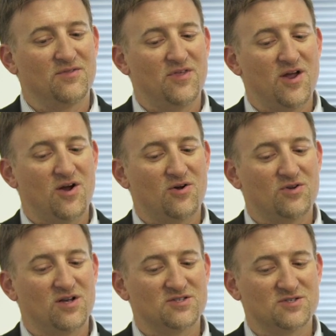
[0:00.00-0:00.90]
their
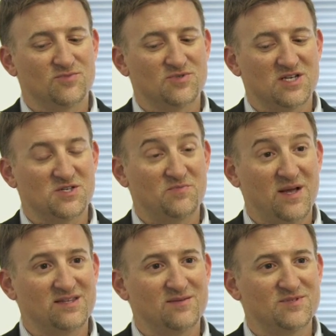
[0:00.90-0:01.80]
customers
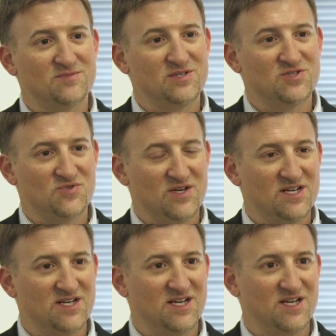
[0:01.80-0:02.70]
expect them to be
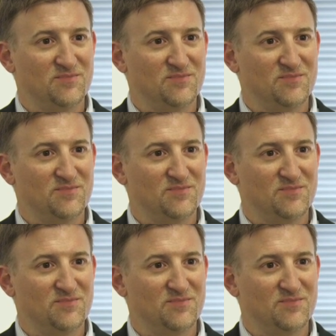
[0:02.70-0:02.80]
treated in a